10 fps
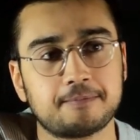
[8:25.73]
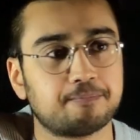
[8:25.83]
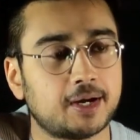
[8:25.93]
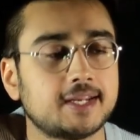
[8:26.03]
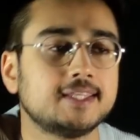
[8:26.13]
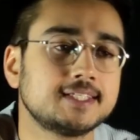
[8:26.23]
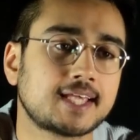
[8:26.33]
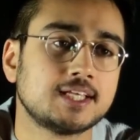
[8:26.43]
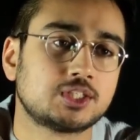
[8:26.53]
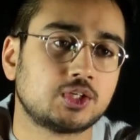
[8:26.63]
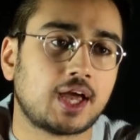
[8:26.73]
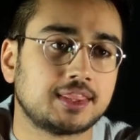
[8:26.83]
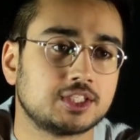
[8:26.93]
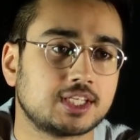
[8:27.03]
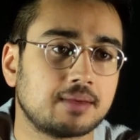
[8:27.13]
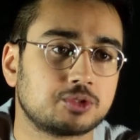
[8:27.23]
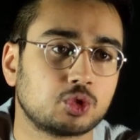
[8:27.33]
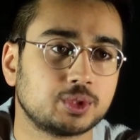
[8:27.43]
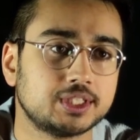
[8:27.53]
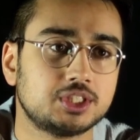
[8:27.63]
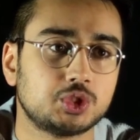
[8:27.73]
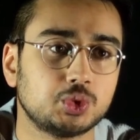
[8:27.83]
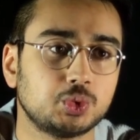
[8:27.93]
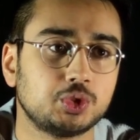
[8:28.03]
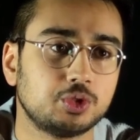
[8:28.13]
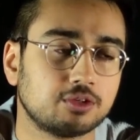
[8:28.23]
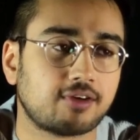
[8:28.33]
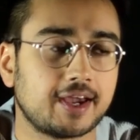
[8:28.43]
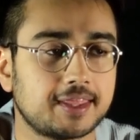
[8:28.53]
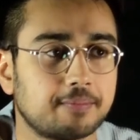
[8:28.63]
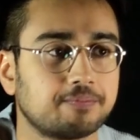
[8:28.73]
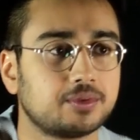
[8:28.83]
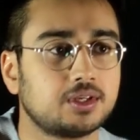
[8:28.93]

But in this case, they're not the same, so we'll need to unify them.